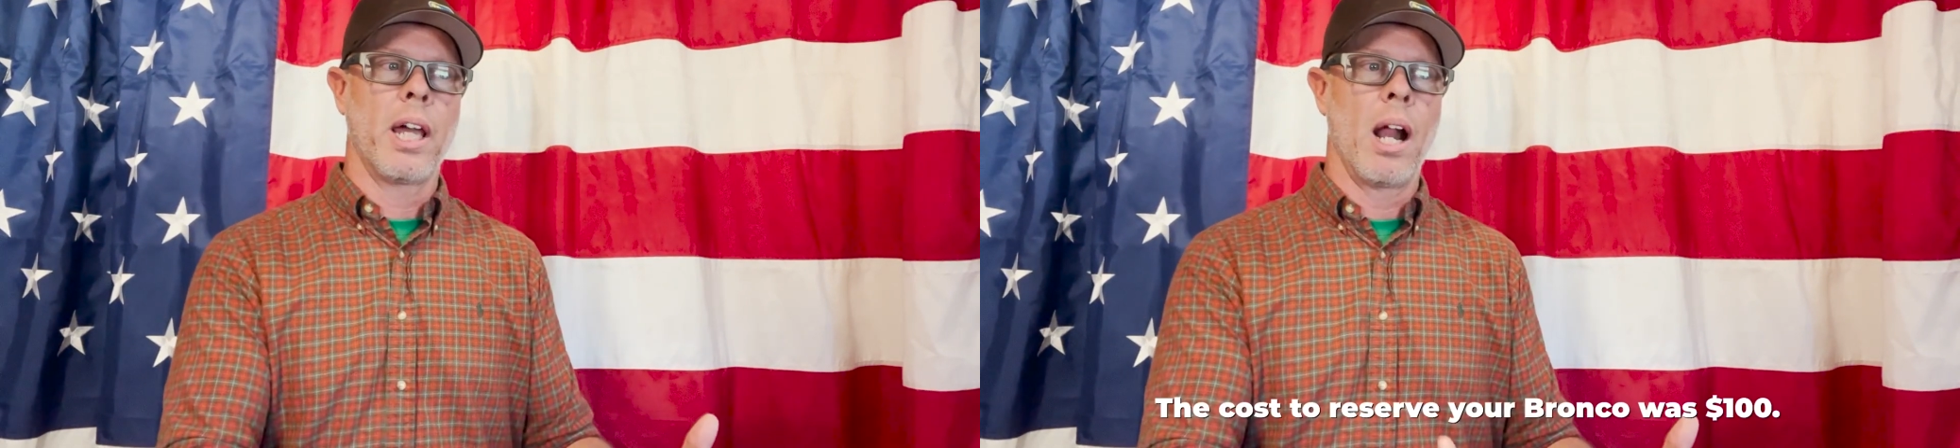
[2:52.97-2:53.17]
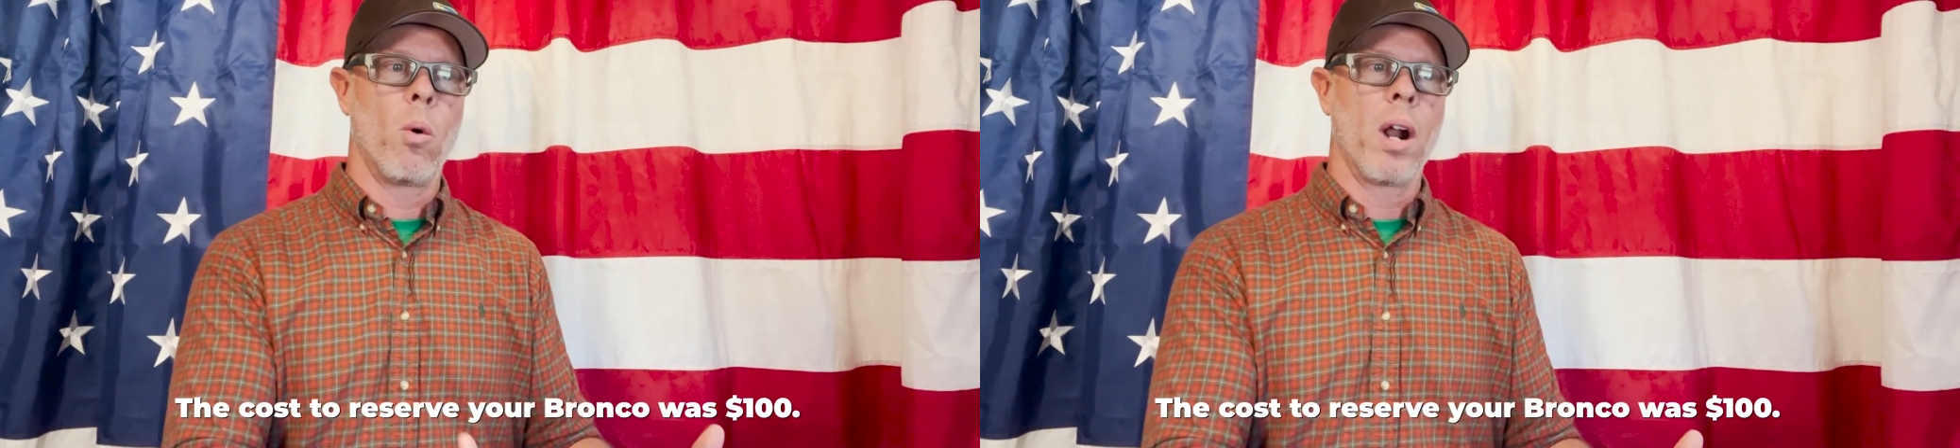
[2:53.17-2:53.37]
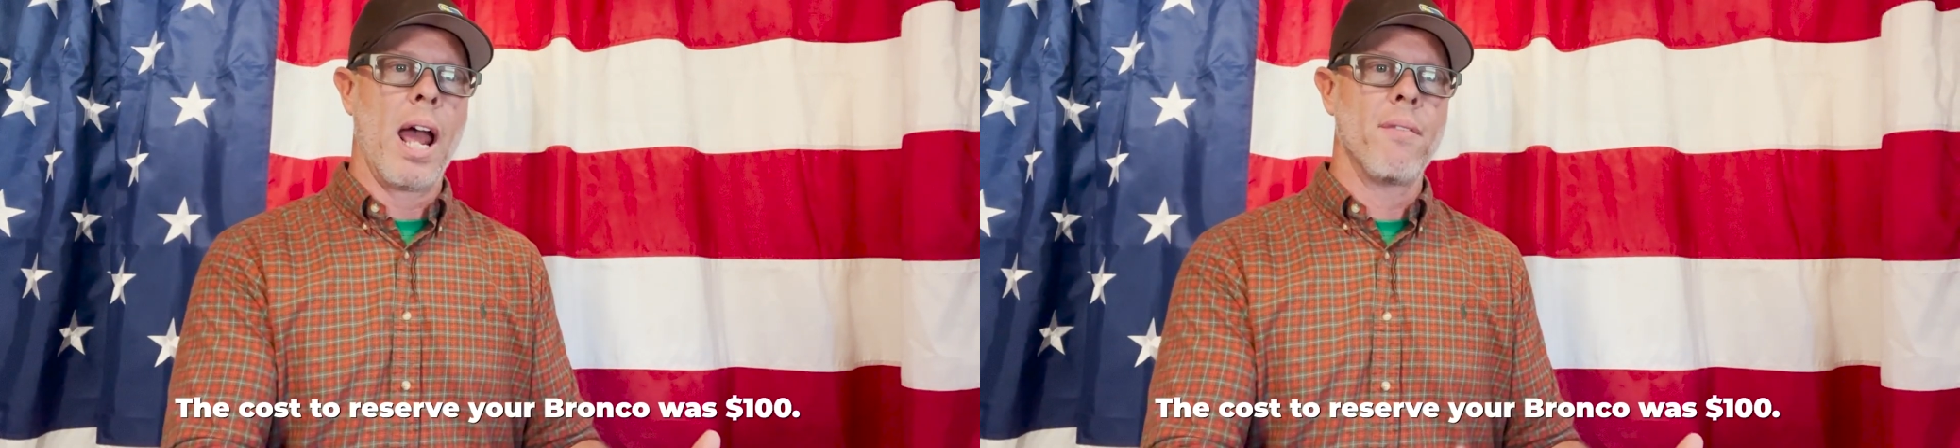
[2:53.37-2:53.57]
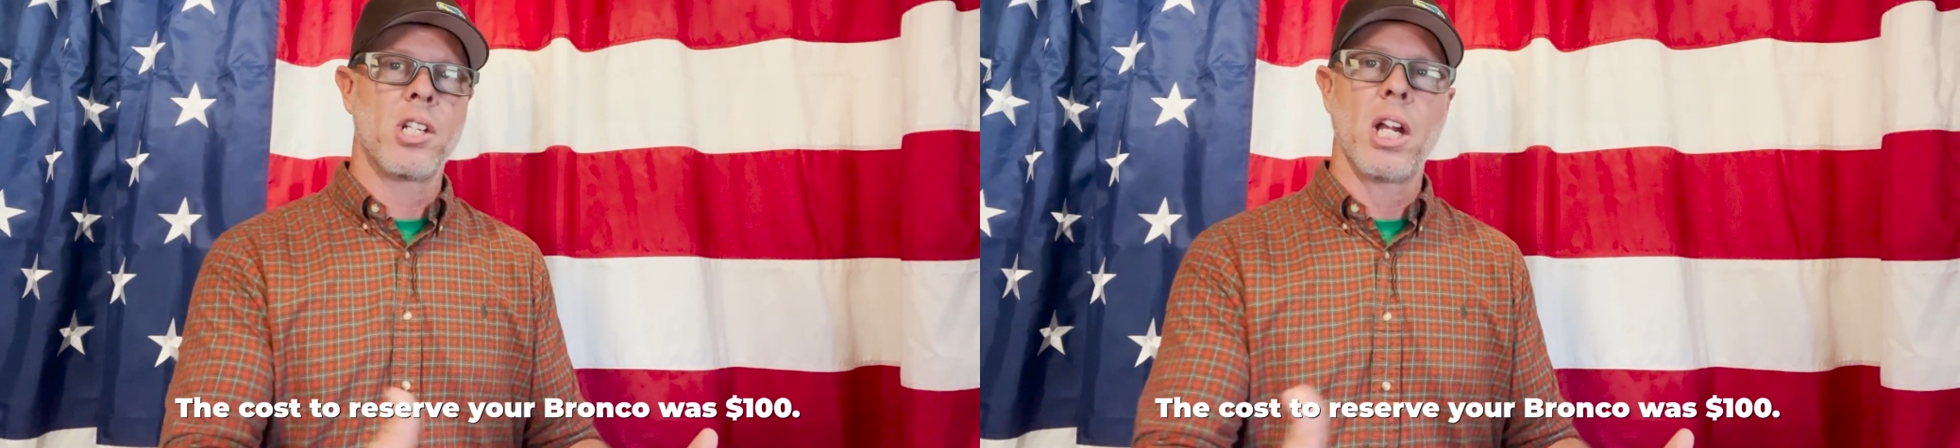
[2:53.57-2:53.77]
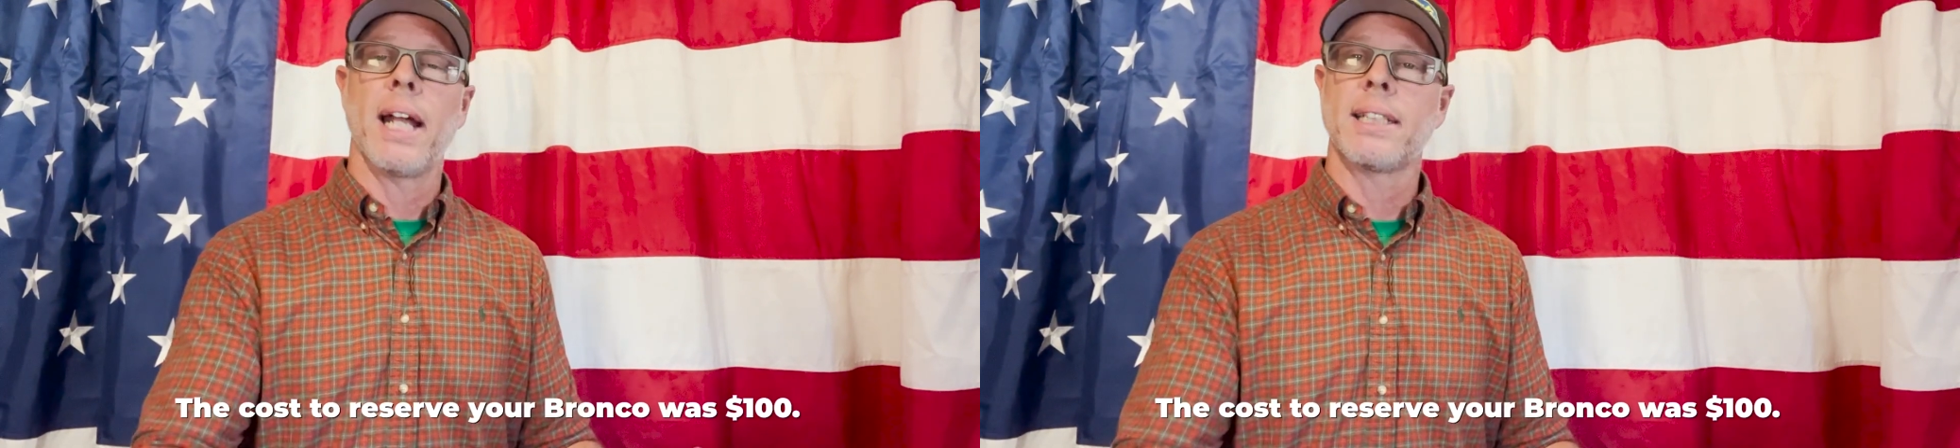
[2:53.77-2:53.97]
and I want to have a
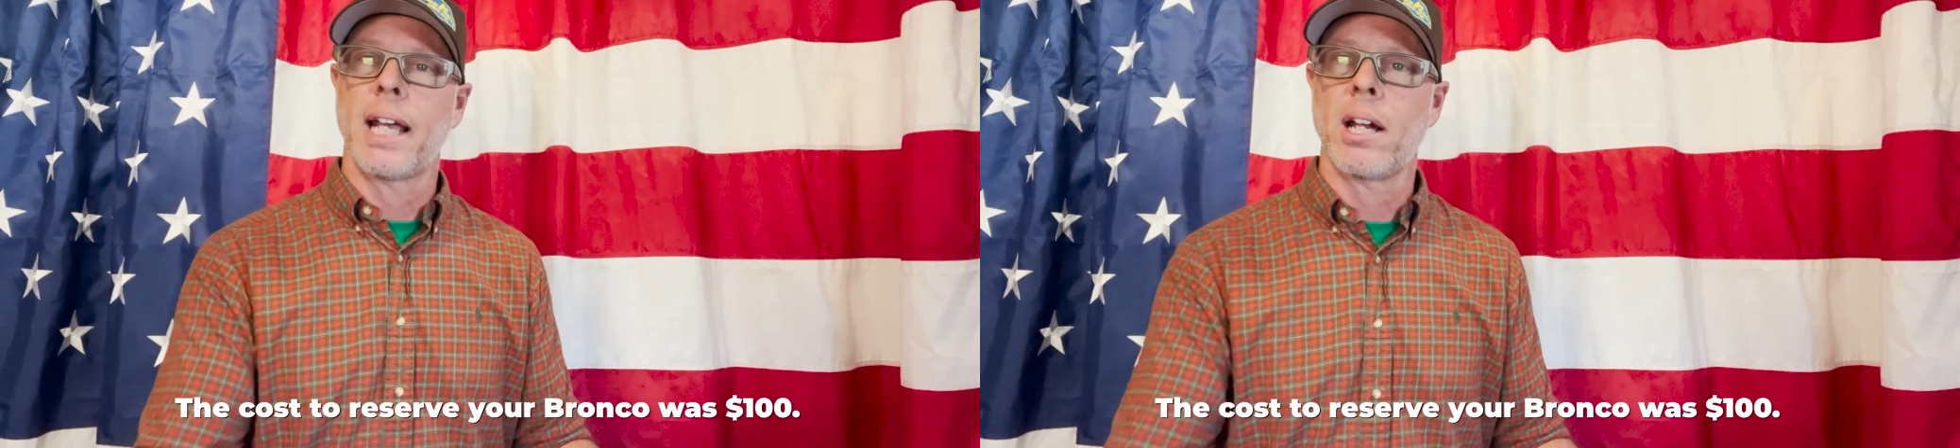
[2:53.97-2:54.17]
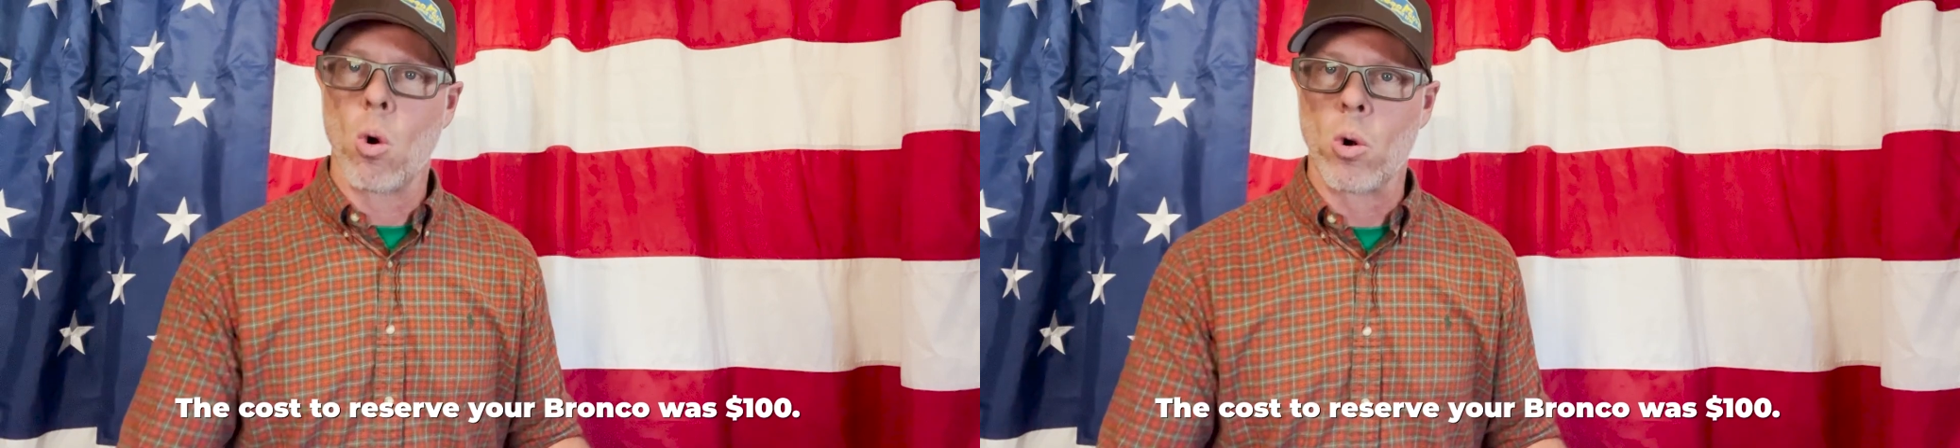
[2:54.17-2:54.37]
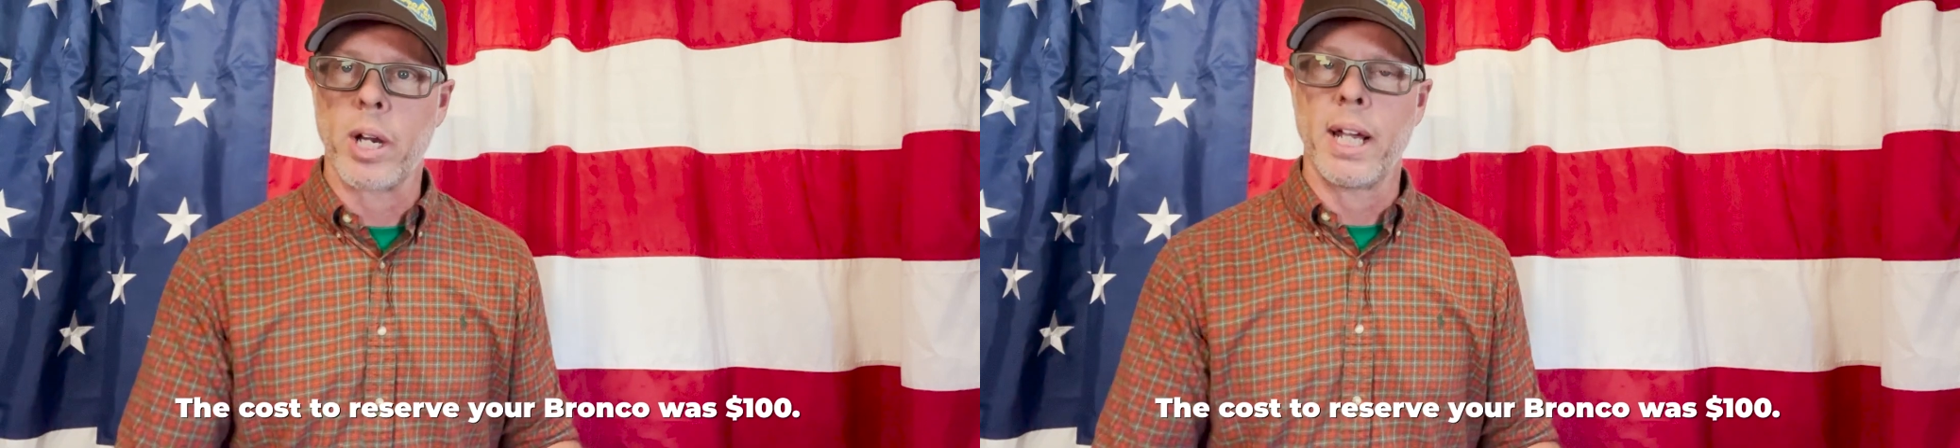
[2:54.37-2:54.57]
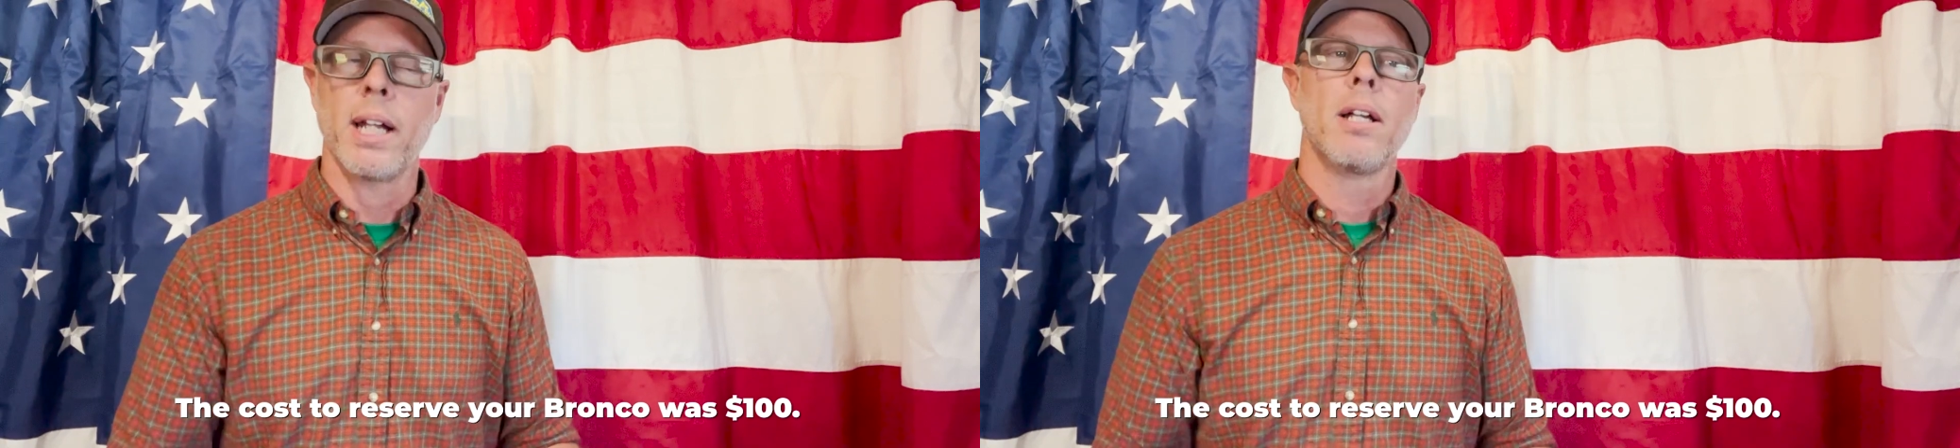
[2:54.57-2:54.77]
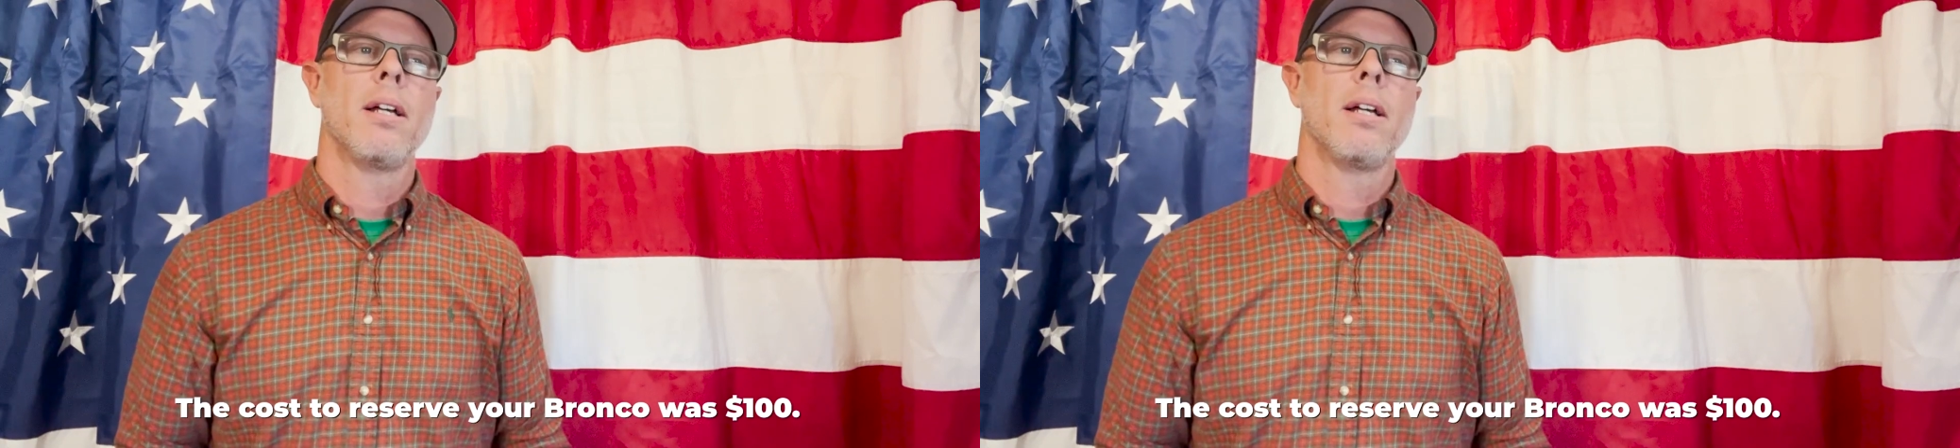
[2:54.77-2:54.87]
chance at ordering it.